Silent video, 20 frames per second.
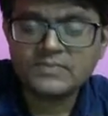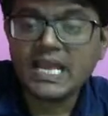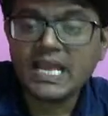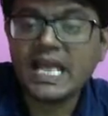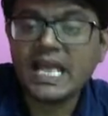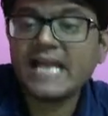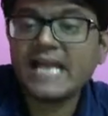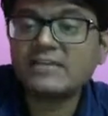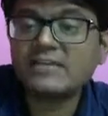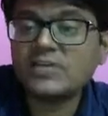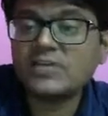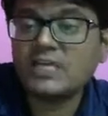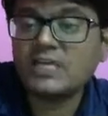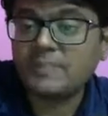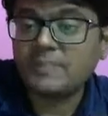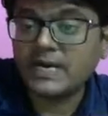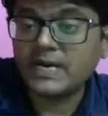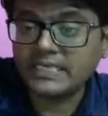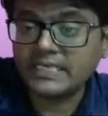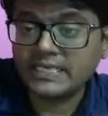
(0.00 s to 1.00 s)
acts on a
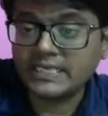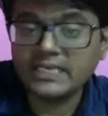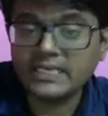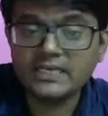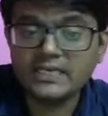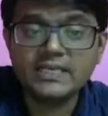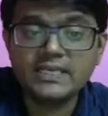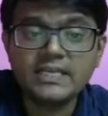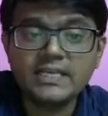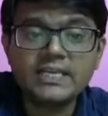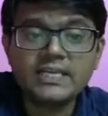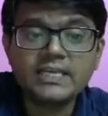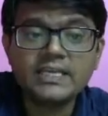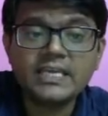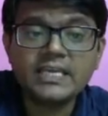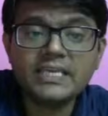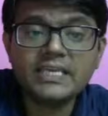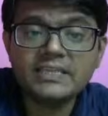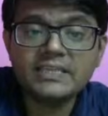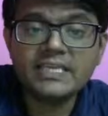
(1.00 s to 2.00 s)
particle
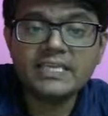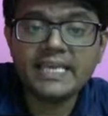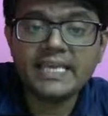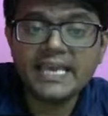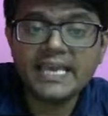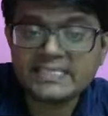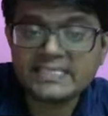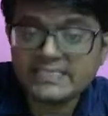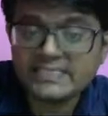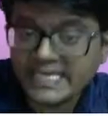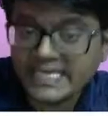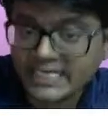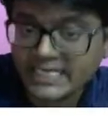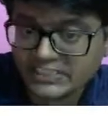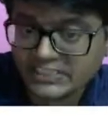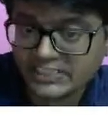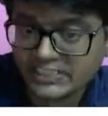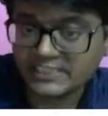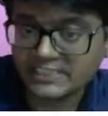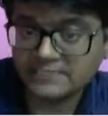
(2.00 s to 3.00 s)
in the x
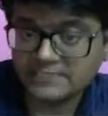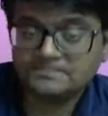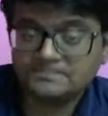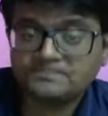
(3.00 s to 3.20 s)
direction,